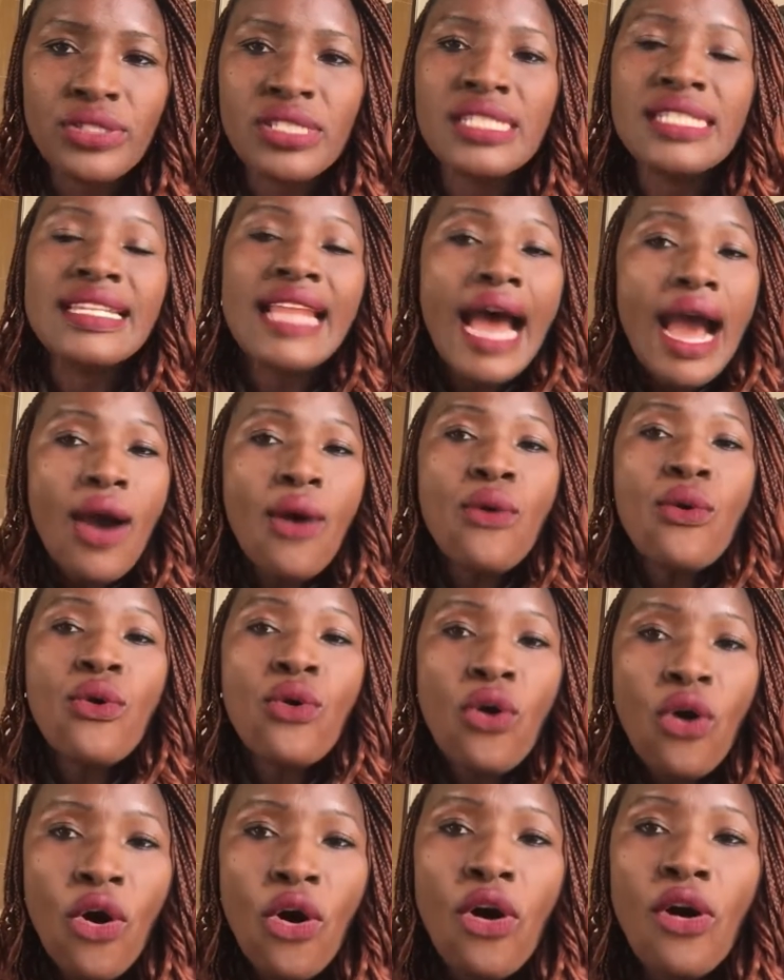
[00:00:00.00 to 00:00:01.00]
Now
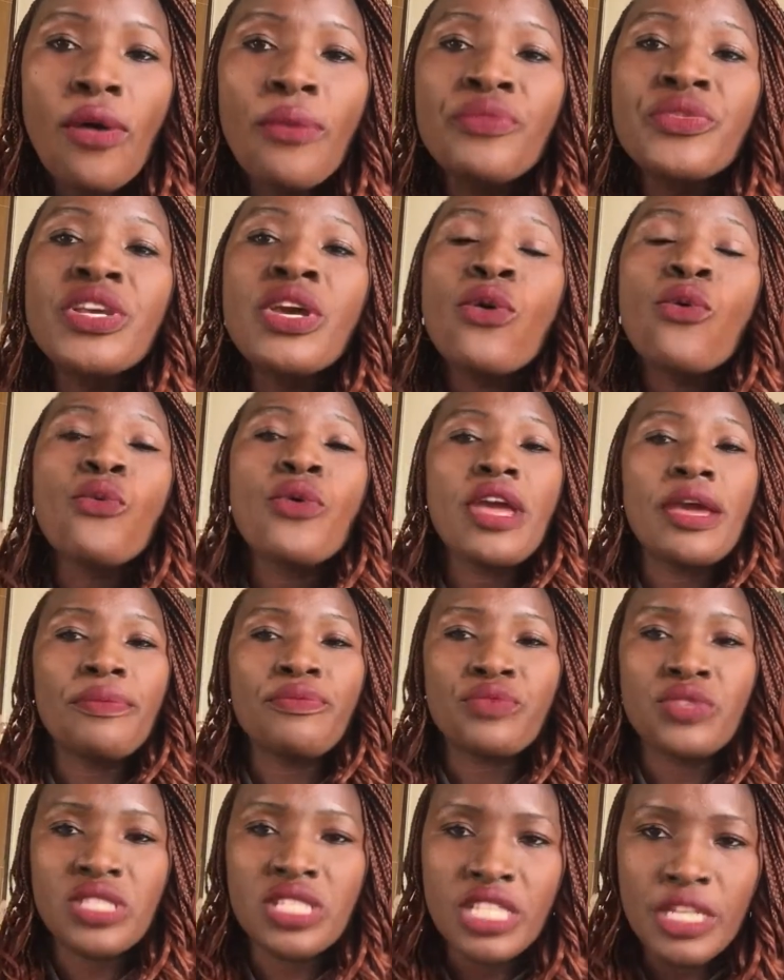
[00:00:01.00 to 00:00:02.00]
come Web
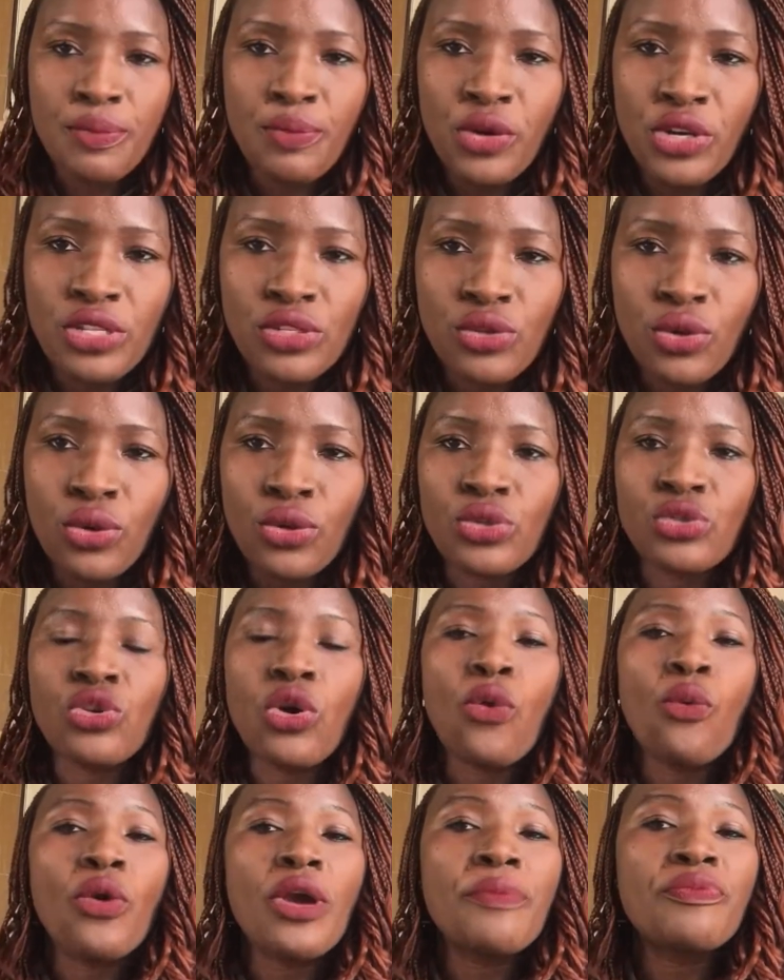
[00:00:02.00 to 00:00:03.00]
3.0. So
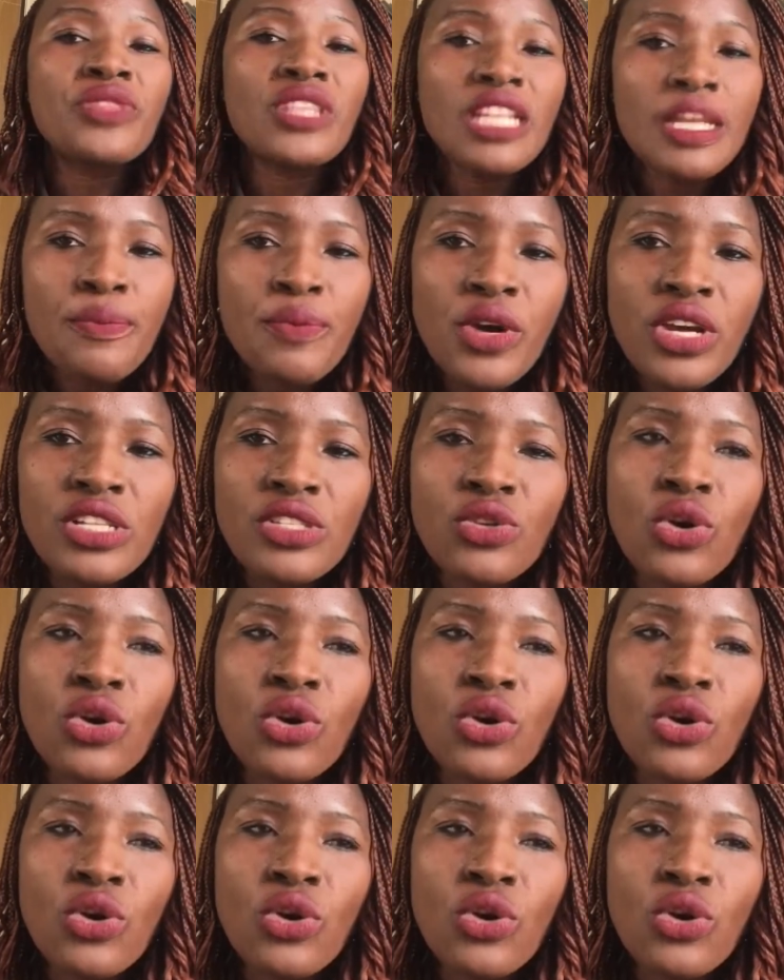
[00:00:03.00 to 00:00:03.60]
Web 3.0